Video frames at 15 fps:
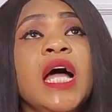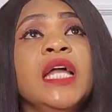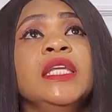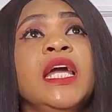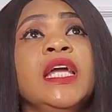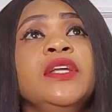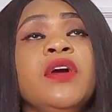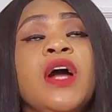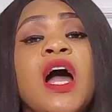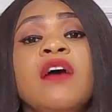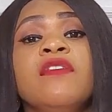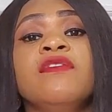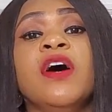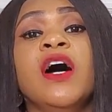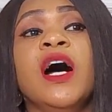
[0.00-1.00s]
and then you
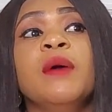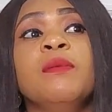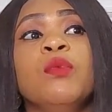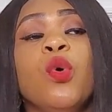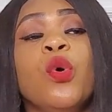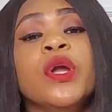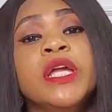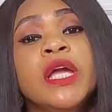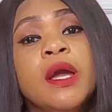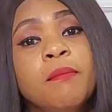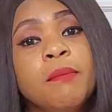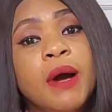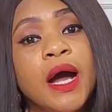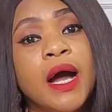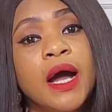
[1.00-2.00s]
have um,
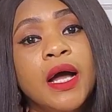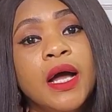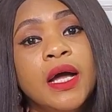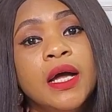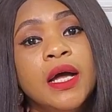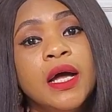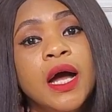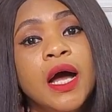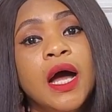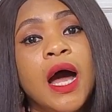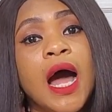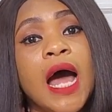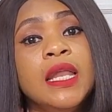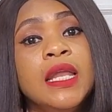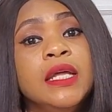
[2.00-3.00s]
Onyema,
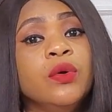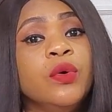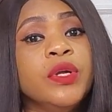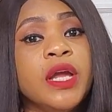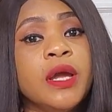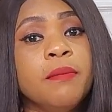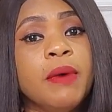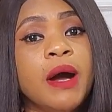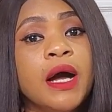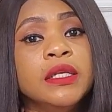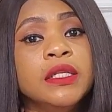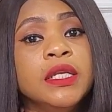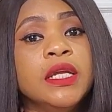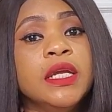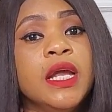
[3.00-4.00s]
uh, Allen
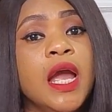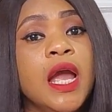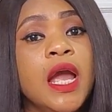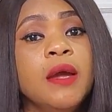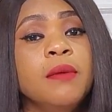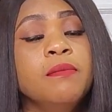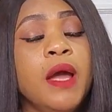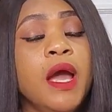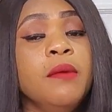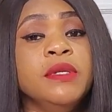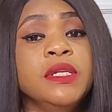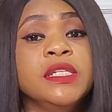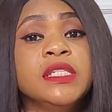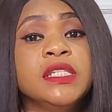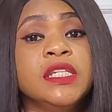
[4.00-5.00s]
Onyema, the
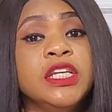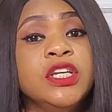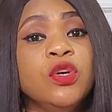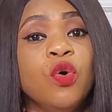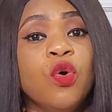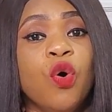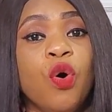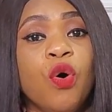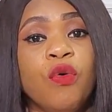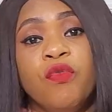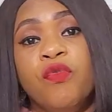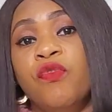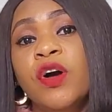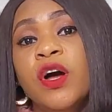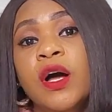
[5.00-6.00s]
um, CEO
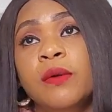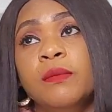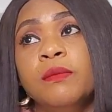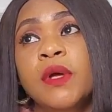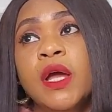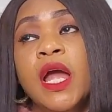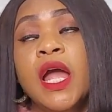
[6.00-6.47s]
of um,